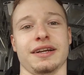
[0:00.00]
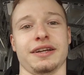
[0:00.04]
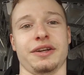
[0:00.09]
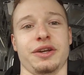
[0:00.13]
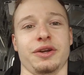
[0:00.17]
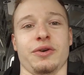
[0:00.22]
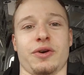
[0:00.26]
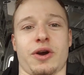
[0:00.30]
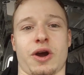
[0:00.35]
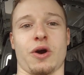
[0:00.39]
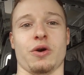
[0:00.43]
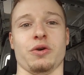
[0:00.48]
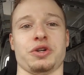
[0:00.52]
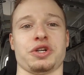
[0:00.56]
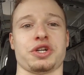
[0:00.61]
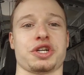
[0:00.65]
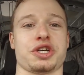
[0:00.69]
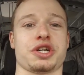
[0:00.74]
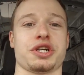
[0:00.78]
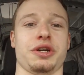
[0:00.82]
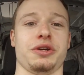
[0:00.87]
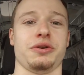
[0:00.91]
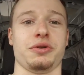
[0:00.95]
New
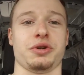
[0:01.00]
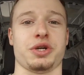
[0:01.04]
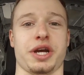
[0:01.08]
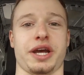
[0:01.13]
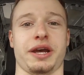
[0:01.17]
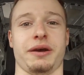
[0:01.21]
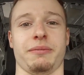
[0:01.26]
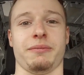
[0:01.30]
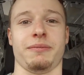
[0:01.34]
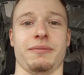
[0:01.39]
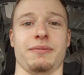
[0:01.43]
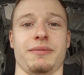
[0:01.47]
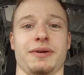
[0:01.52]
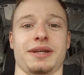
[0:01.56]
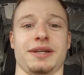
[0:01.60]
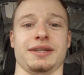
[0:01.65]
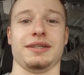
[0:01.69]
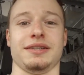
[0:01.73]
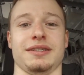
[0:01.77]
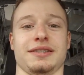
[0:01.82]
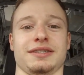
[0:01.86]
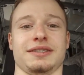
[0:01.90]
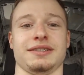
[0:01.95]
coach, new gym,
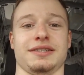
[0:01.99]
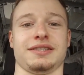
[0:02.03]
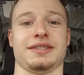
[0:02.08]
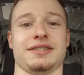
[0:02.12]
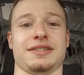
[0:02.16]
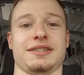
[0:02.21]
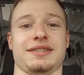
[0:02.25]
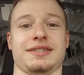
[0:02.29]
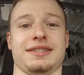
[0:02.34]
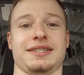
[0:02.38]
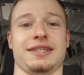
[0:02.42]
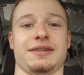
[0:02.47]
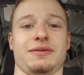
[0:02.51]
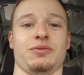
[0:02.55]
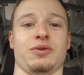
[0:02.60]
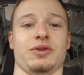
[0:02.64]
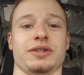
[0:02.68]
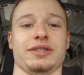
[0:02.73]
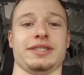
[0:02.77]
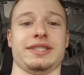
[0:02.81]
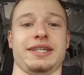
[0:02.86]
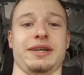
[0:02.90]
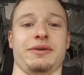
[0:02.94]
and
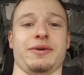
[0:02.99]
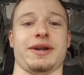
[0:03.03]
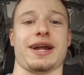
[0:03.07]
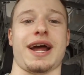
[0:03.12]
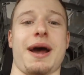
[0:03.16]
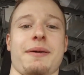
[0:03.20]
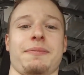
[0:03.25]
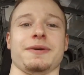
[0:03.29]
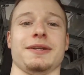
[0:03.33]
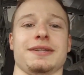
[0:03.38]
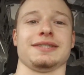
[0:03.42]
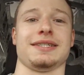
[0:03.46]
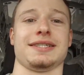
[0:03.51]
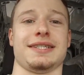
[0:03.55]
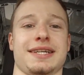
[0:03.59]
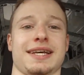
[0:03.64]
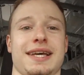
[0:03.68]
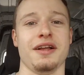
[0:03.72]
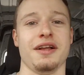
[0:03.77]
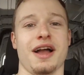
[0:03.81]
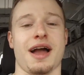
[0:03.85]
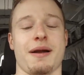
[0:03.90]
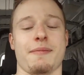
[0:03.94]
we'll see what happens.
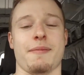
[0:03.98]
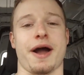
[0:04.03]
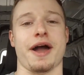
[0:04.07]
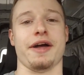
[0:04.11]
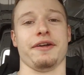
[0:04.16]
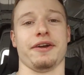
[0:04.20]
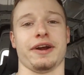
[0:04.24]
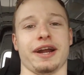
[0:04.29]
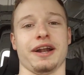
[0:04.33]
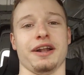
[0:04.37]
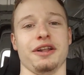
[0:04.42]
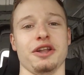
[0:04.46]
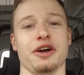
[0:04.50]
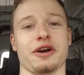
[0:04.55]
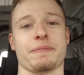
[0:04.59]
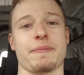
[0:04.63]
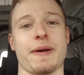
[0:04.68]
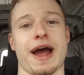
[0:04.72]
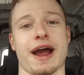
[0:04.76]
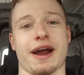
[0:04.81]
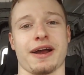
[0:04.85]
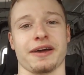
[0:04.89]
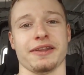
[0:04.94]
I'm either going to look
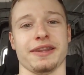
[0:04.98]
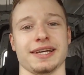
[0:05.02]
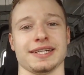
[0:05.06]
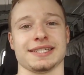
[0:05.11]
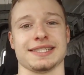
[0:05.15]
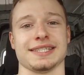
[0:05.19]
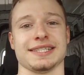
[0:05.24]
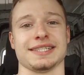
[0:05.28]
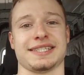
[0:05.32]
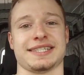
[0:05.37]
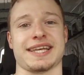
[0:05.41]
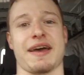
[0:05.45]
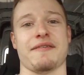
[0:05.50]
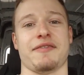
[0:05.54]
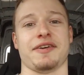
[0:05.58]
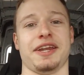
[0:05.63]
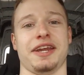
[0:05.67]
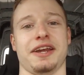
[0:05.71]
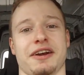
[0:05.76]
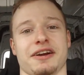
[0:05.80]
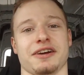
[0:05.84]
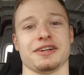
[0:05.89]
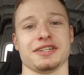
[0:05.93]
back on this in
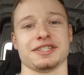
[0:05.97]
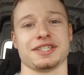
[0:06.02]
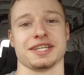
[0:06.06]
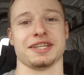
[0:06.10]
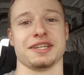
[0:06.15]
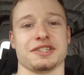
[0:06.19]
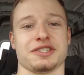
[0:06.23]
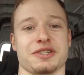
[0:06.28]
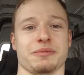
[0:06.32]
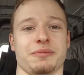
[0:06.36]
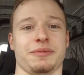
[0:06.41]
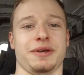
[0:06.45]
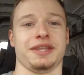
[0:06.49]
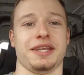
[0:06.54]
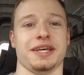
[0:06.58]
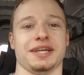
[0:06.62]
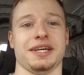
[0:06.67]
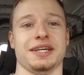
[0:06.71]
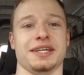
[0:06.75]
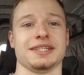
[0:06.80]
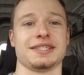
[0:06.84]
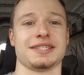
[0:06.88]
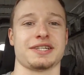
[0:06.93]
seven years and this will be
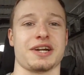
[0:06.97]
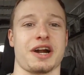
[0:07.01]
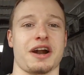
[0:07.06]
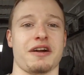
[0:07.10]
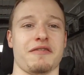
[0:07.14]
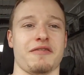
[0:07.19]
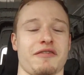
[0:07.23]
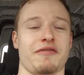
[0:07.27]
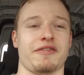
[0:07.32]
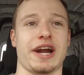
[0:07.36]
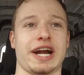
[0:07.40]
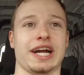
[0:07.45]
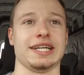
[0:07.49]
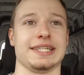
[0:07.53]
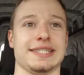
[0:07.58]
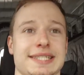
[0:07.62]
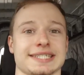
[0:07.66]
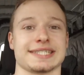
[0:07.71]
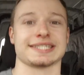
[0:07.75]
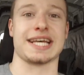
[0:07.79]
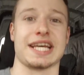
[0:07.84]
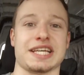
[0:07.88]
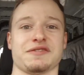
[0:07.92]
the start of a very
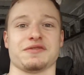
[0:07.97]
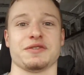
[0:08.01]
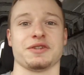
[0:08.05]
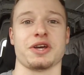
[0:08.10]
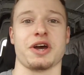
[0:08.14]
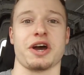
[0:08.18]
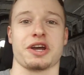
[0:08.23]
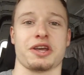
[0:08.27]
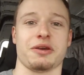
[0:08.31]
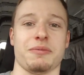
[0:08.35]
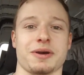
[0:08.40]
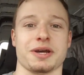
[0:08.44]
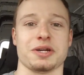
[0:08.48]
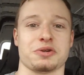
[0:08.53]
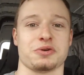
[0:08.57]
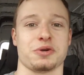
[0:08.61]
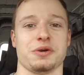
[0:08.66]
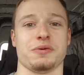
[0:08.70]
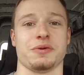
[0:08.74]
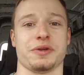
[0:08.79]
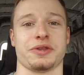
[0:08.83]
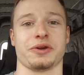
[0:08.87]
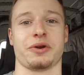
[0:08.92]
successful
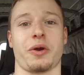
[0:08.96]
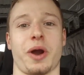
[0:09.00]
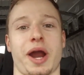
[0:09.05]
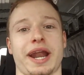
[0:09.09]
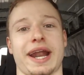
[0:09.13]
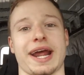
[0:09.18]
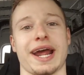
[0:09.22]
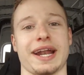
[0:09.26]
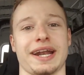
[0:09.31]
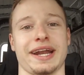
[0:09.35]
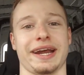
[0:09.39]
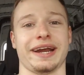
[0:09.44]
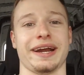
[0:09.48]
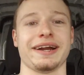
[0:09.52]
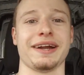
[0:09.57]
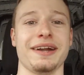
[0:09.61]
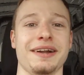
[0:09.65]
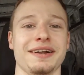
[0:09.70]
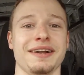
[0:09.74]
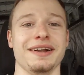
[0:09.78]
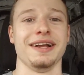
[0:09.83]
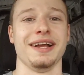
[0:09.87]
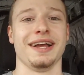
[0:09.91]
documentary with a great ending,
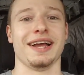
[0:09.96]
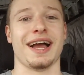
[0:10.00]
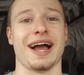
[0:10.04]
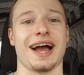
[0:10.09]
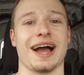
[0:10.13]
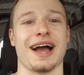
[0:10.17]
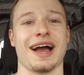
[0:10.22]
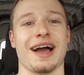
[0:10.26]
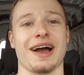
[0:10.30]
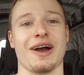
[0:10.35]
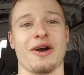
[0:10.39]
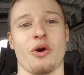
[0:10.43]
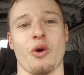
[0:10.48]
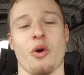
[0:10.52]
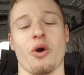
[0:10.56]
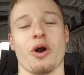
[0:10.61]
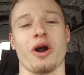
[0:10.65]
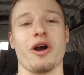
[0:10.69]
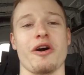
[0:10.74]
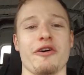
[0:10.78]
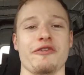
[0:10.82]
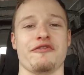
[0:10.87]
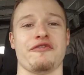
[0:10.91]
uh,
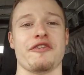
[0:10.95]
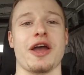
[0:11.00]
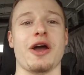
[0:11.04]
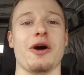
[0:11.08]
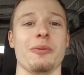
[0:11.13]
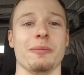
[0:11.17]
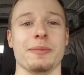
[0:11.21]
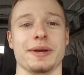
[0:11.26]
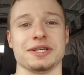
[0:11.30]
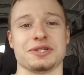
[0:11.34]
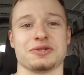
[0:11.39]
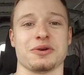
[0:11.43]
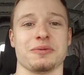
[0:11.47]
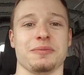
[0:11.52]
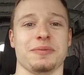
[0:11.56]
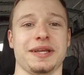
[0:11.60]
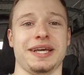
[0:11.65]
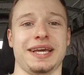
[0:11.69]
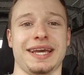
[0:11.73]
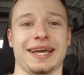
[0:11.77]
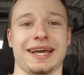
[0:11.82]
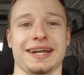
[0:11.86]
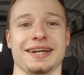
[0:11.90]
or I'll fail
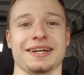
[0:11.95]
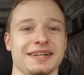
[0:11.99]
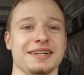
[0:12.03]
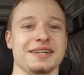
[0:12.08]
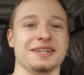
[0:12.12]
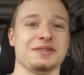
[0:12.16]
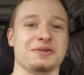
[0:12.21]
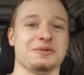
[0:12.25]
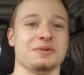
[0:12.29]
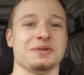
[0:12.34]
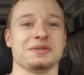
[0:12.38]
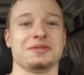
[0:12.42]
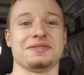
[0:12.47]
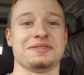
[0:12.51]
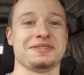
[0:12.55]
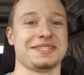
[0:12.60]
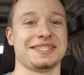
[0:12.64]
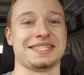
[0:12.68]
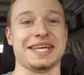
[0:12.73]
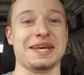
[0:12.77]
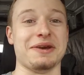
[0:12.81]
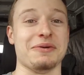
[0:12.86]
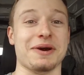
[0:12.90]
miserably and
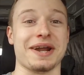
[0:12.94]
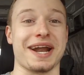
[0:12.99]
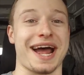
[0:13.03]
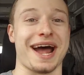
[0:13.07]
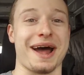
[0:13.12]
see what